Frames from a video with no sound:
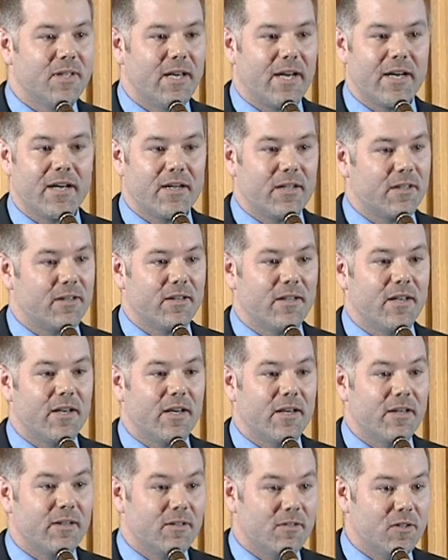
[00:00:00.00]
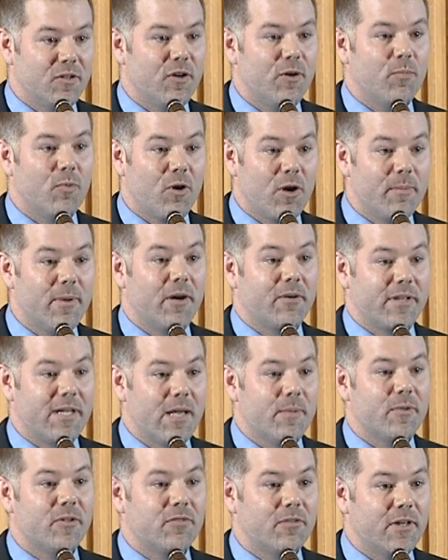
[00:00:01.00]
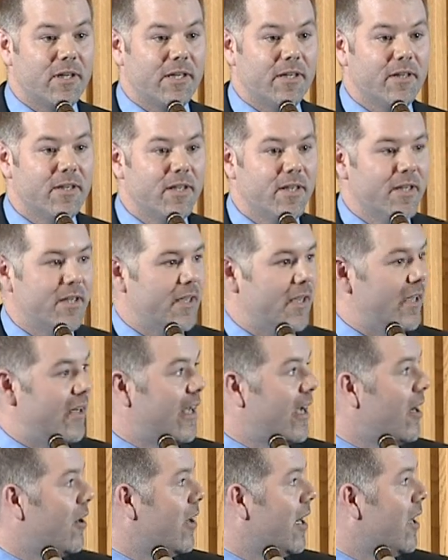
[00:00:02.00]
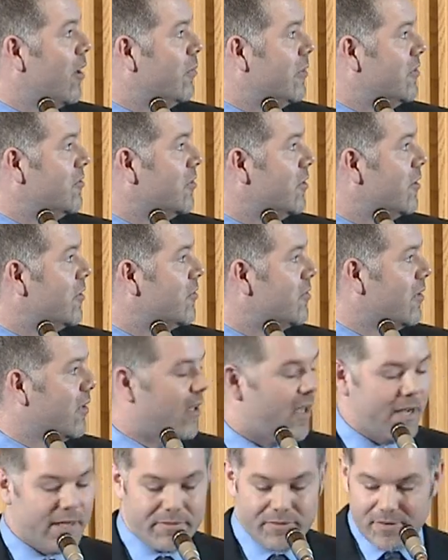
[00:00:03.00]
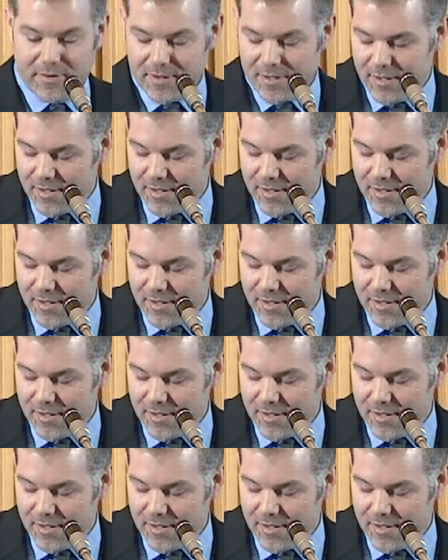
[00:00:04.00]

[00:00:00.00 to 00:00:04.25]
I got to learn more about chemistry and how we search for life.